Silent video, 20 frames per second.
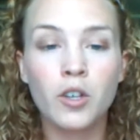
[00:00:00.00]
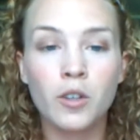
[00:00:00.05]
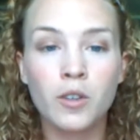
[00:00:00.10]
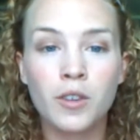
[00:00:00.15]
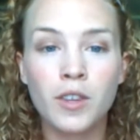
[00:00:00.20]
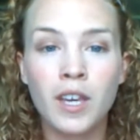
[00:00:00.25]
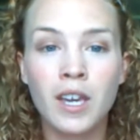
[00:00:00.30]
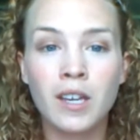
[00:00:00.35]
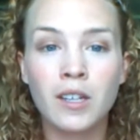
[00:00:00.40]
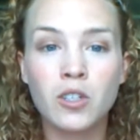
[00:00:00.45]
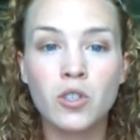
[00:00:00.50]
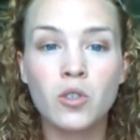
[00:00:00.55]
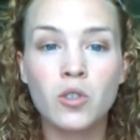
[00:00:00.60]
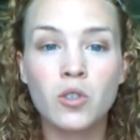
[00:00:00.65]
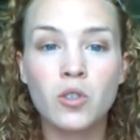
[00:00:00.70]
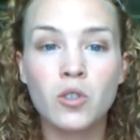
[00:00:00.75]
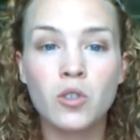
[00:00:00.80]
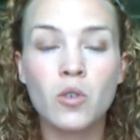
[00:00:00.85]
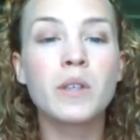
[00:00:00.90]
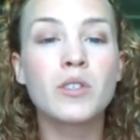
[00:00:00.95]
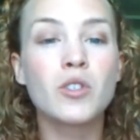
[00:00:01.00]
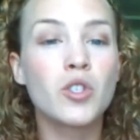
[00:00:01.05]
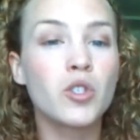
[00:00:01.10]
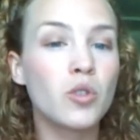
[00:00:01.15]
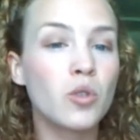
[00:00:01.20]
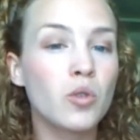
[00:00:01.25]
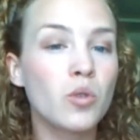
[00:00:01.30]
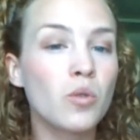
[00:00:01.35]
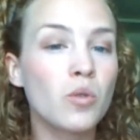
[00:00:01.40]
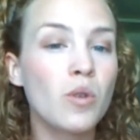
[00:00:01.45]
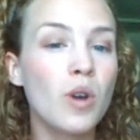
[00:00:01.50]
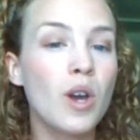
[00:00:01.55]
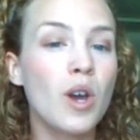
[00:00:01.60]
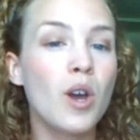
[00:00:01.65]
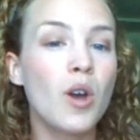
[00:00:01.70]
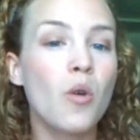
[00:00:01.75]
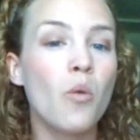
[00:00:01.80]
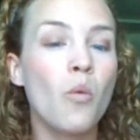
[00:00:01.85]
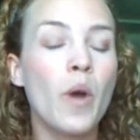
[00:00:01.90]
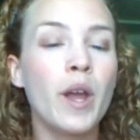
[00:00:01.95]
thing to always do
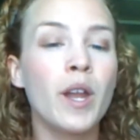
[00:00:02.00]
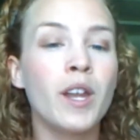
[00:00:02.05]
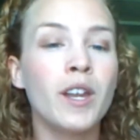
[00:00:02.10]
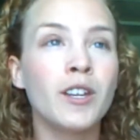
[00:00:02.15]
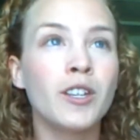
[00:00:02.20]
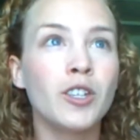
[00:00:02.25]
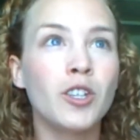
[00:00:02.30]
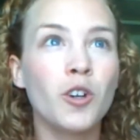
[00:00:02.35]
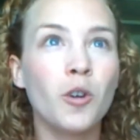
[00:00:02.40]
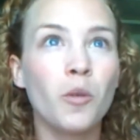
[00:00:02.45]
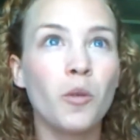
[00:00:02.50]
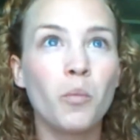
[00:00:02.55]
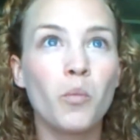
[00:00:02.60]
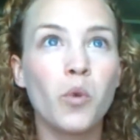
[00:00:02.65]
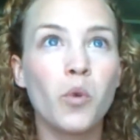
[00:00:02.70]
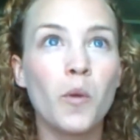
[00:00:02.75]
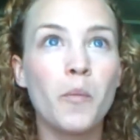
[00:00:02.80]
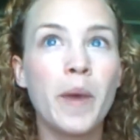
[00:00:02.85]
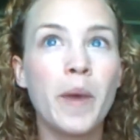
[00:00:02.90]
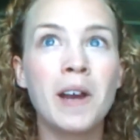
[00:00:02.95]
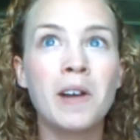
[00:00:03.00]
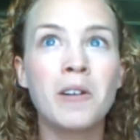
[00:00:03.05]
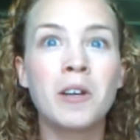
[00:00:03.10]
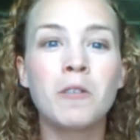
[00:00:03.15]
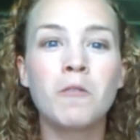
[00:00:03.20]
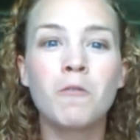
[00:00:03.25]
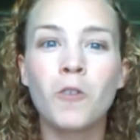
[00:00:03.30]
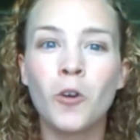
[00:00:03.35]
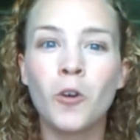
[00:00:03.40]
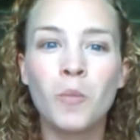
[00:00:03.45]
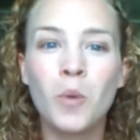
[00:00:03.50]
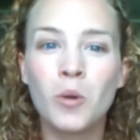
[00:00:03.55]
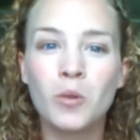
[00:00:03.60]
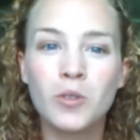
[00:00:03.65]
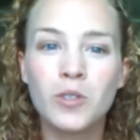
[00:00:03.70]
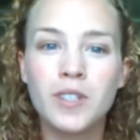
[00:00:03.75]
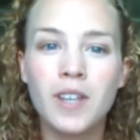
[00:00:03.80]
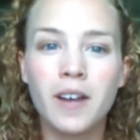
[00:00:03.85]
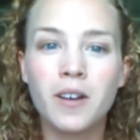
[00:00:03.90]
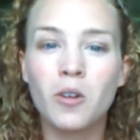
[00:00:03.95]
when you're preparing for a
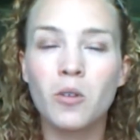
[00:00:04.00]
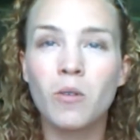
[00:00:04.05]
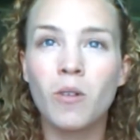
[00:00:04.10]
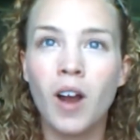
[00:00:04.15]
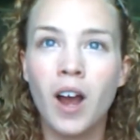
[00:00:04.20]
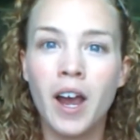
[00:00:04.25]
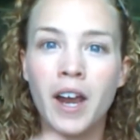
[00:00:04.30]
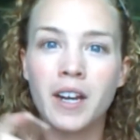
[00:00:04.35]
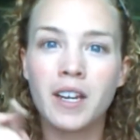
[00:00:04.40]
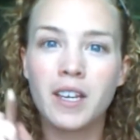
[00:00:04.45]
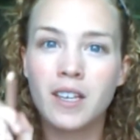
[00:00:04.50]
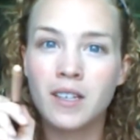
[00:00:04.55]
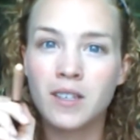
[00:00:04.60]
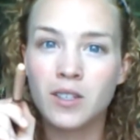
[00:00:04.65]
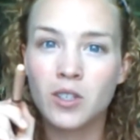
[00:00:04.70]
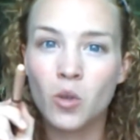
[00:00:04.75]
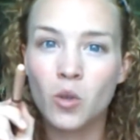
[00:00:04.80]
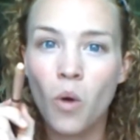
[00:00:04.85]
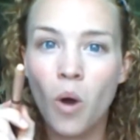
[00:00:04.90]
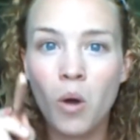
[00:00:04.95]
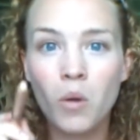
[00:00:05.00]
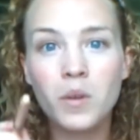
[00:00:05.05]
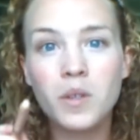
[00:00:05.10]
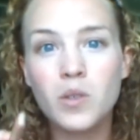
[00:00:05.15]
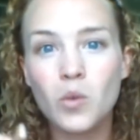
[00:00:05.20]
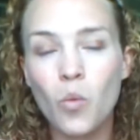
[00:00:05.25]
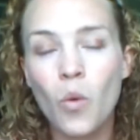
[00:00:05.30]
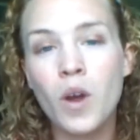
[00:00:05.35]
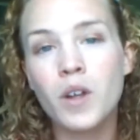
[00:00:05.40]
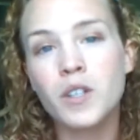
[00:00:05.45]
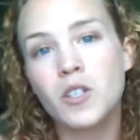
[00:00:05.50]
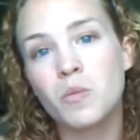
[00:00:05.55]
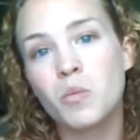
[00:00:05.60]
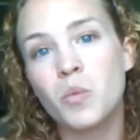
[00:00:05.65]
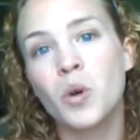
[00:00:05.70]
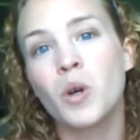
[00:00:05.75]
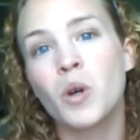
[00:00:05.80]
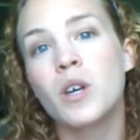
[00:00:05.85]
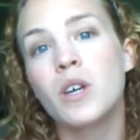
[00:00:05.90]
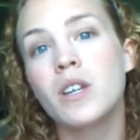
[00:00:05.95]
motorcycle ride is you always want to
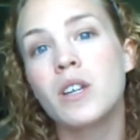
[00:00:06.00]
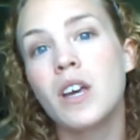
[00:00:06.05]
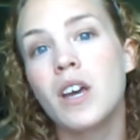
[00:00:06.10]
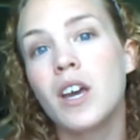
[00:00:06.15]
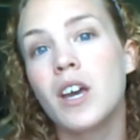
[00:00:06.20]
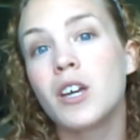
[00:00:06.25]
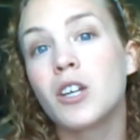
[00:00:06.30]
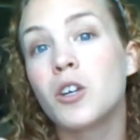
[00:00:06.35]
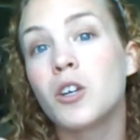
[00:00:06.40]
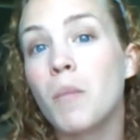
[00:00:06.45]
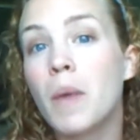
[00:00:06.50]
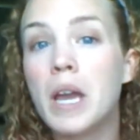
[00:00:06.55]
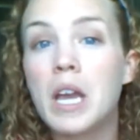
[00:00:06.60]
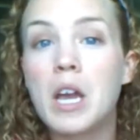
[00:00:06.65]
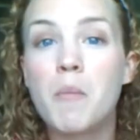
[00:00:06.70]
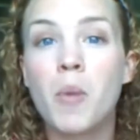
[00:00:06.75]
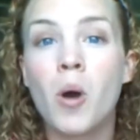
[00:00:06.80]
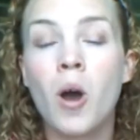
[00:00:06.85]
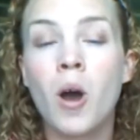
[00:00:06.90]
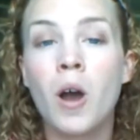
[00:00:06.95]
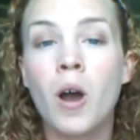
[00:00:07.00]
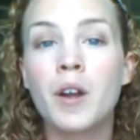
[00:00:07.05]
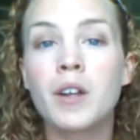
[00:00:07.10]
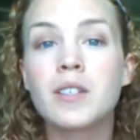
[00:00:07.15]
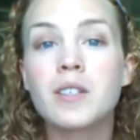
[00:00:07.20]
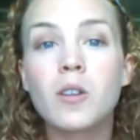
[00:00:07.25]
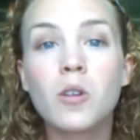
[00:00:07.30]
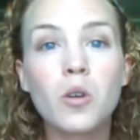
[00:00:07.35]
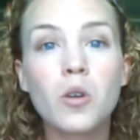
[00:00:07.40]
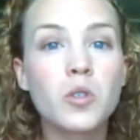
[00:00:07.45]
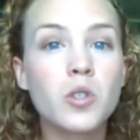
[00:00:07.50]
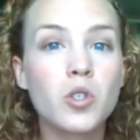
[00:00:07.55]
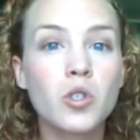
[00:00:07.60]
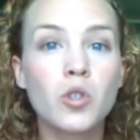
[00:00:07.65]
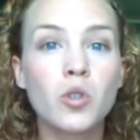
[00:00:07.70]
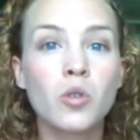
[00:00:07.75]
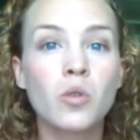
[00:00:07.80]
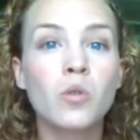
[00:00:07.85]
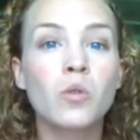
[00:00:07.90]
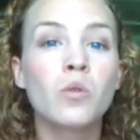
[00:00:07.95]
put your makeup on as close
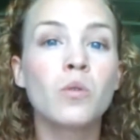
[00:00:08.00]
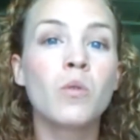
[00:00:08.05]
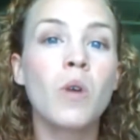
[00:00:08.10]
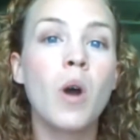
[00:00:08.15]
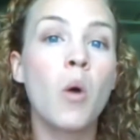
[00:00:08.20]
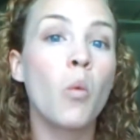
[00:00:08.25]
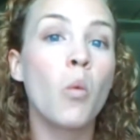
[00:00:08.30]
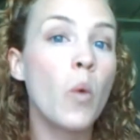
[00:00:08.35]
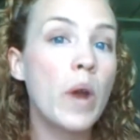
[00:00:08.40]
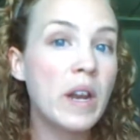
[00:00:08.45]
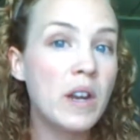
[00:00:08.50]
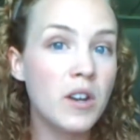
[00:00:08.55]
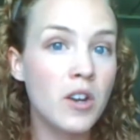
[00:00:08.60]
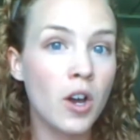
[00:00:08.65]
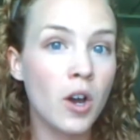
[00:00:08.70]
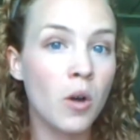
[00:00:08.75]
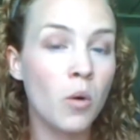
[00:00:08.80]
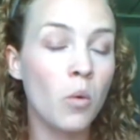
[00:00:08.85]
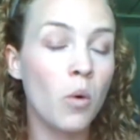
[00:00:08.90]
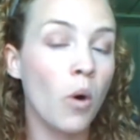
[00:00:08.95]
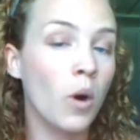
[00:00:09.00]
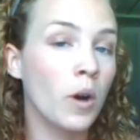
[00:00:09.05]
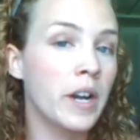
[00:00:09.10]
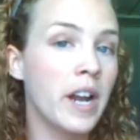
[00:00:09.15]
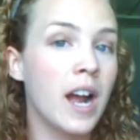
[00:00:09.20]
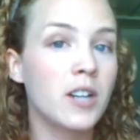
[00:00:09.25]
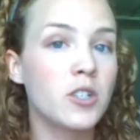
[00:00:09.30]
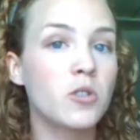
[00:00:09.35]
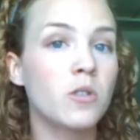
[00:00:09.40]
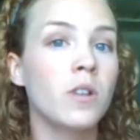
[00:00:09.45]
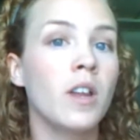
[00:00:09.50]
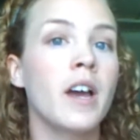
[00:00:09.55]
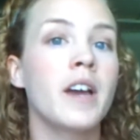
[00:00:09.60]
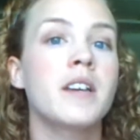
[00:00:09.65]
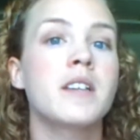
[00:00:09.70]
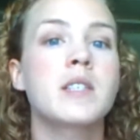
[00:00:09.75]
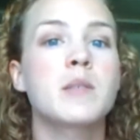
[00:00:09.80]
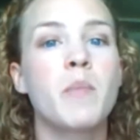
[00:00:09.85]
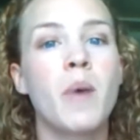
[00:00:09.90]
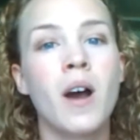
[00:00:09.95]
to a window or natural light
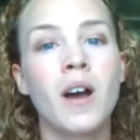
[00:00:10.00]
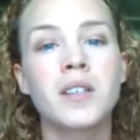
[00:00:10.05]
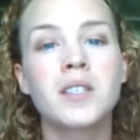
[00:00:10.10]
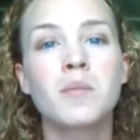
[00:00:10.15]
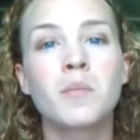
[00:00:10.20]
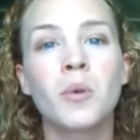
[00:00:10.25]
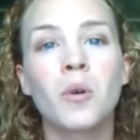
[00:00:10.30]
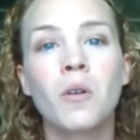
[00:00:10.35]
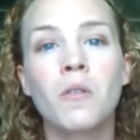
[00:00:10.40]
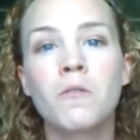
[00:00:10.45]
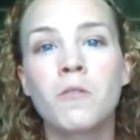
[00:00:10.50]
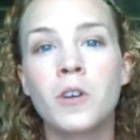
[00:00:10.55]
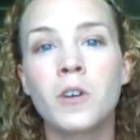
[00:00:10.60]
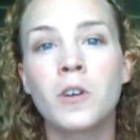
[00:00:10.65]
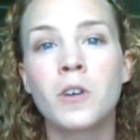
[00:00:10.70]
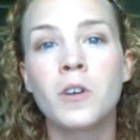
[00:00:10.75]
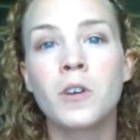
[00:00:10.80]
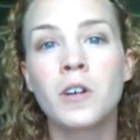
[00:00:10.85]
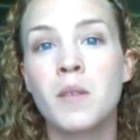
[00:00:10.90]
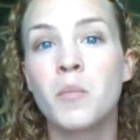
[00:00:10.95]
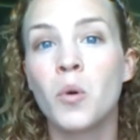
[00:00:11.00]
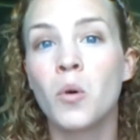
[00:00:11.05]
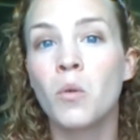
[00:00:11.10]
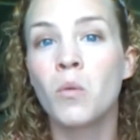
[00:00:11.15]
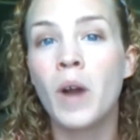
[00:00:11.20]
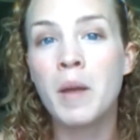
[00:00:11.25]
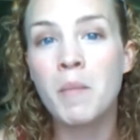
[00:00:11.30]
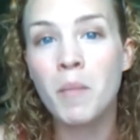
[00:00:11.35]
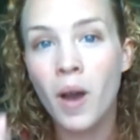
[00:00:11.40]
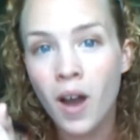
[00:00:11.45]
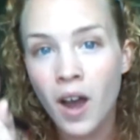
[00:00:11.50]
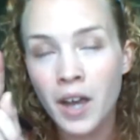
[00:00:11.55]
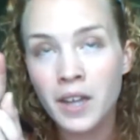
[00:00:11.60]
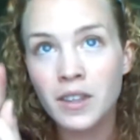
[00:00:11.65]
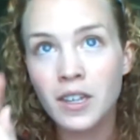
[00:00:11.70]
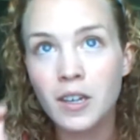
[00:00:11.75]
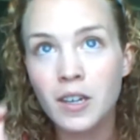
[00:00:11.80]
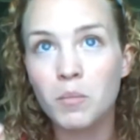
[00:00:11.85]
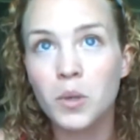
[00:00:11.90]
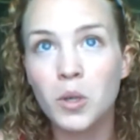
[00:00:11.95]
as possible. For example, right behind
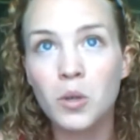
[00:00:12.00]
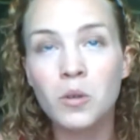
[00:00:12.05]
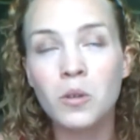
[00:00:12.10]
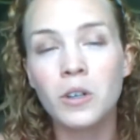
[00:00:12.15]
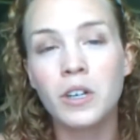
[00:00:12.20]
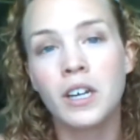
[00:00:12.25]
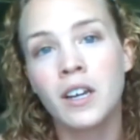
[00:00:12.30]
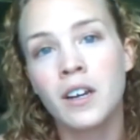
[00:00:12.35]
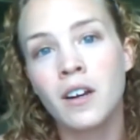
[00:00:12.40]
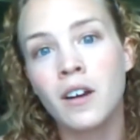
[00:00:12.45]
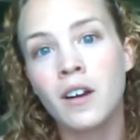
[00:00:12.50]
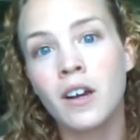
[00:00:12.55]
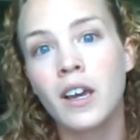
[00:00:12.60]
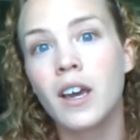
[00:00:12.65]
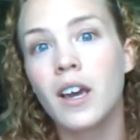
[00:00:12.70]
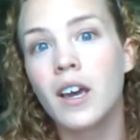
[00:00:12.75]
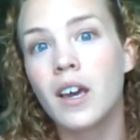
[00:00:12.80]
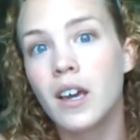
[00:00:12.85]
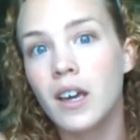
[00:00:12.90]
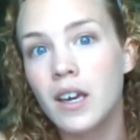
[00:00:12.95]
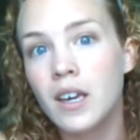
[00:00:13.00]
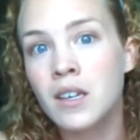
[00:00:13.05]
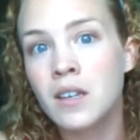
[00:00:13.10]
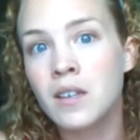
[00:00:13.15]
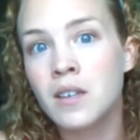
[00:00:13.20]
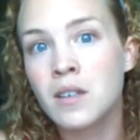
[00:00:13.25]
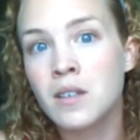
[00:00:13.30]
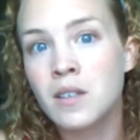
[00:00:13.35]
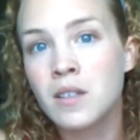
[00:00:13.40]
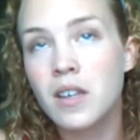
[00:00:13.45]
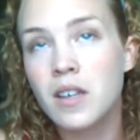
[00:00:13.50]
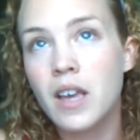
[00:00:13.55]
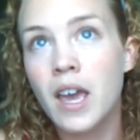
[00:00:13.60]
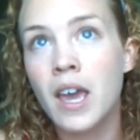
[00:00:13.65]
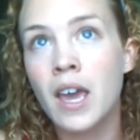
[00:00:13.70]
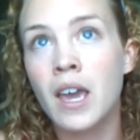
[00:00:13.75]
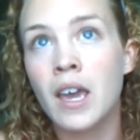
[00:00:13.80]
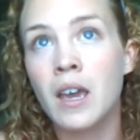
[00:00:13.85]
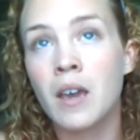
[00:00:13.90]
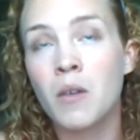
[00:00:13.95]
the computer here is
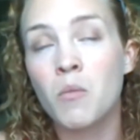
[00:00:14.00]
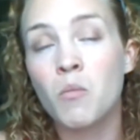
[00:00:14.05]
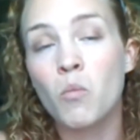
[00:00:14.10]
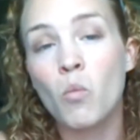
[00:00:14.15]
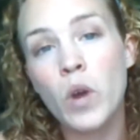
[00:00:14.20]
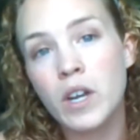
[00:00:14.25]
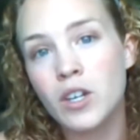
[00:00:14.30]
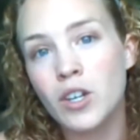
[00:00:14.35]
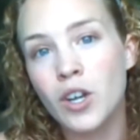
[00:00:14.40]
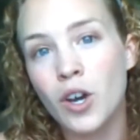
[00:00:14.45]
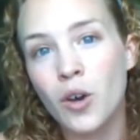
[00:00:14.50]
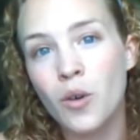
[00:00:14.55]
a window